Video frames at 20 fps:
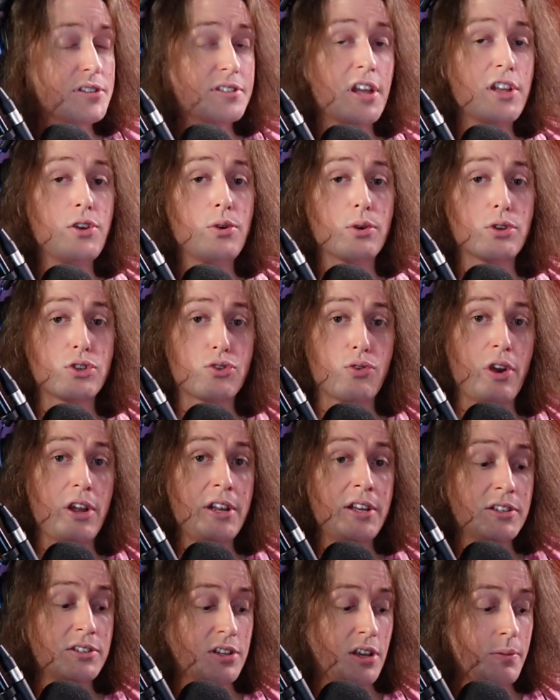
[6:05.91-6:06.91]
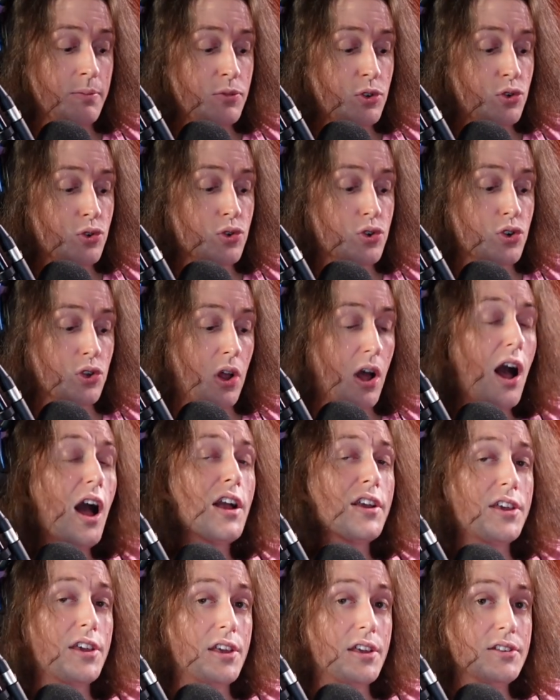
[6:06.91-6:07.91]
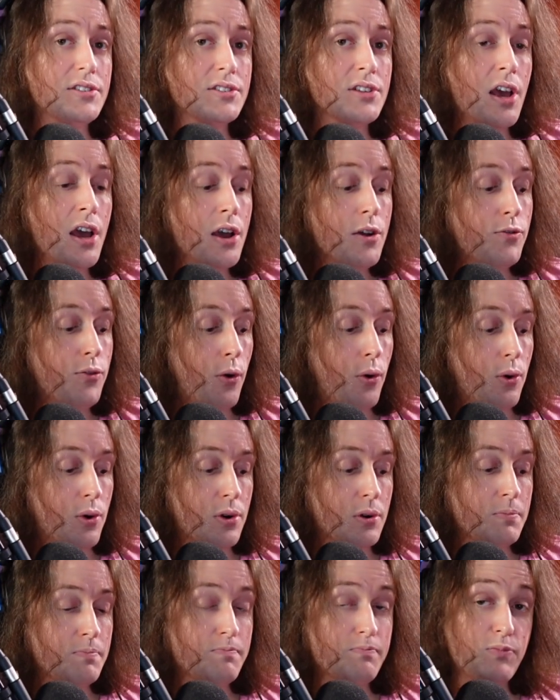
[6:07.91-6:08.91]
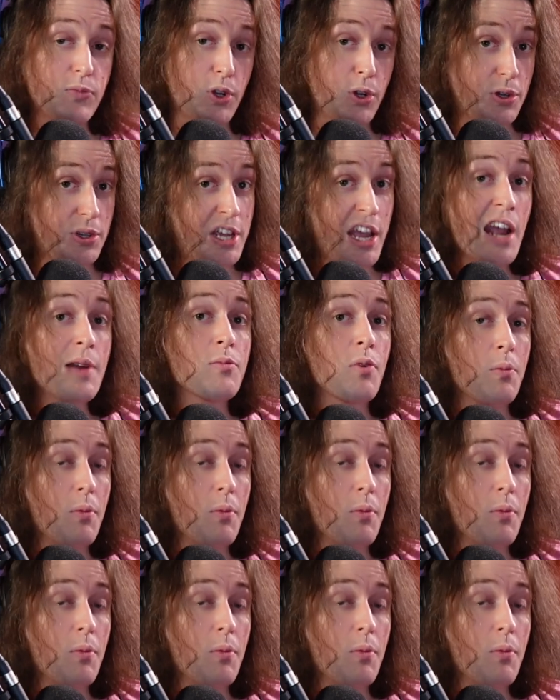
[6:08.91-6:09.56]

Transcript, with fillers: that you are trading some crucial hotkeys for good camera